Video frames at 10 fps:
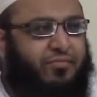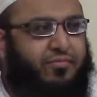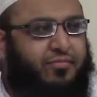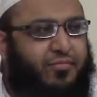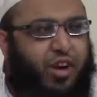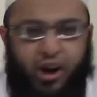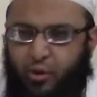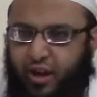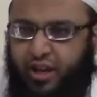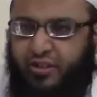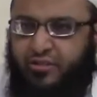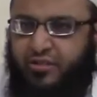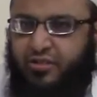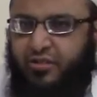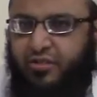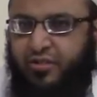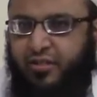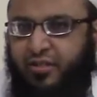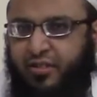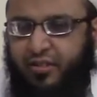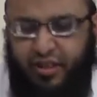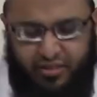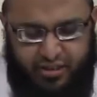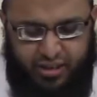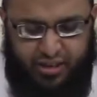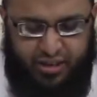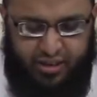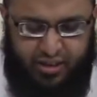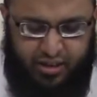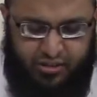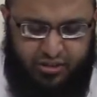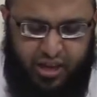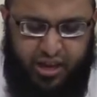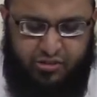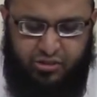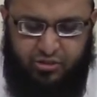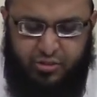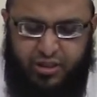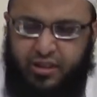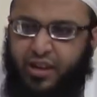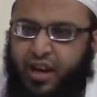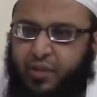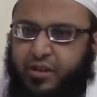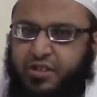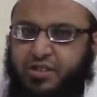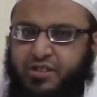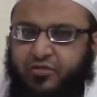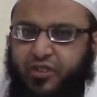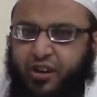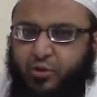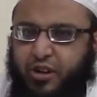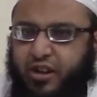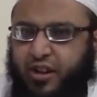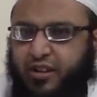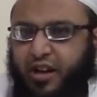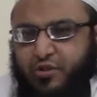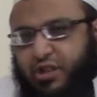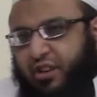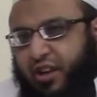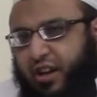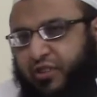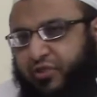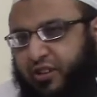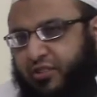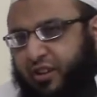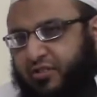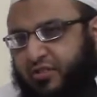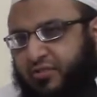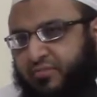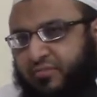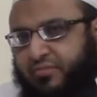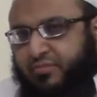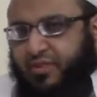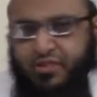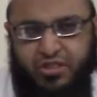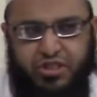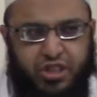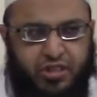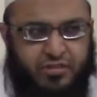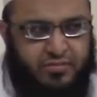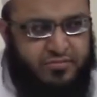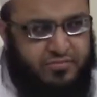There are ways that the creations within the dimensions affect one another. How shaitan affects us. He's a jinn.